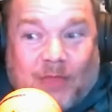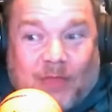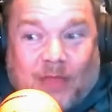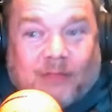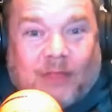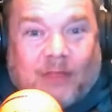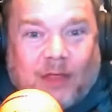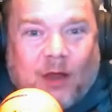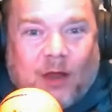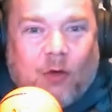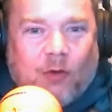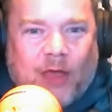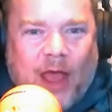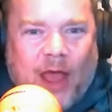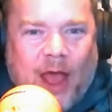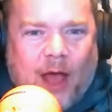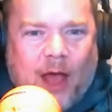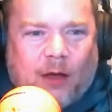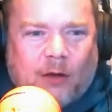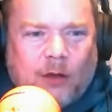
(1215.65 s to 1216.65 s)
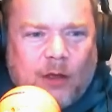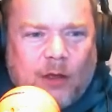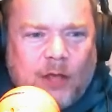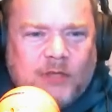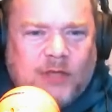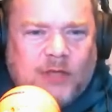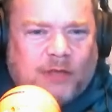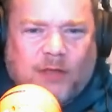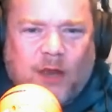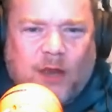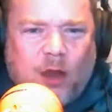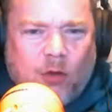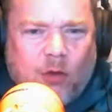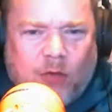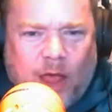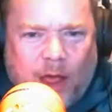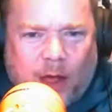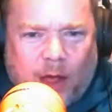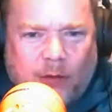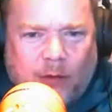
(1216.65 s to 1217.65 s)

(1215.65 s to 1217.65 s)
don't count. He's like, they don't count.